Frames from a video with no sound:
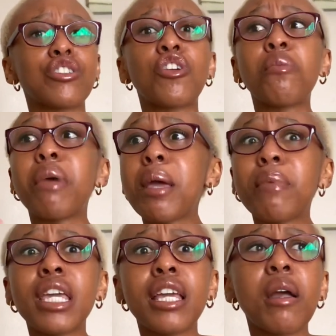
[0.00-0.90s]

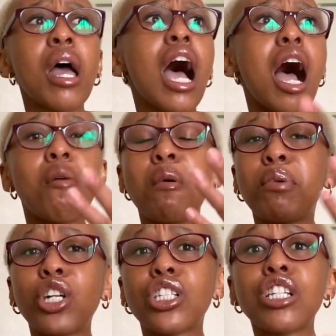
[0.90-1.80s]
Maybe a
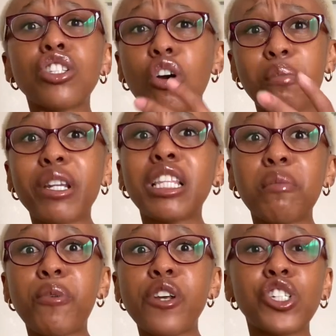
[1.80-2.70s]
person is opening the
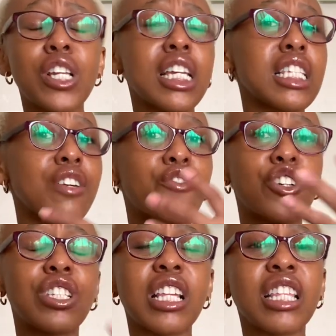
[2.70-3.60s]
press release, the
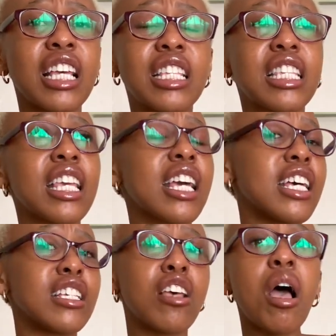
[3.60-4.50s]
first thing they see
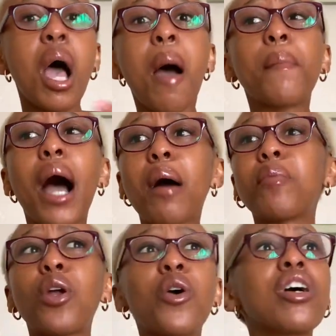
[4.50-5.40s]
is
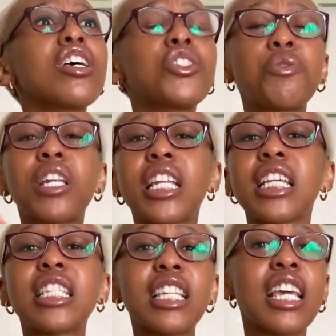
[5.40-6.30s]
Pablo is
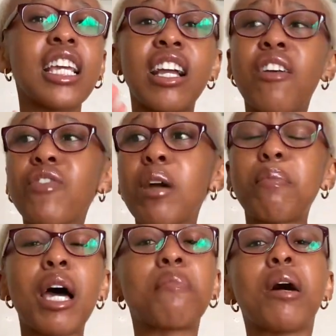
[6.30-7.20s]
releasing
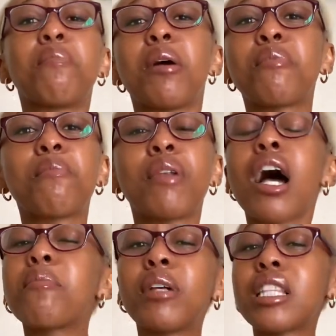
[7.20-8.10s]
blah blah blah blah blah blah.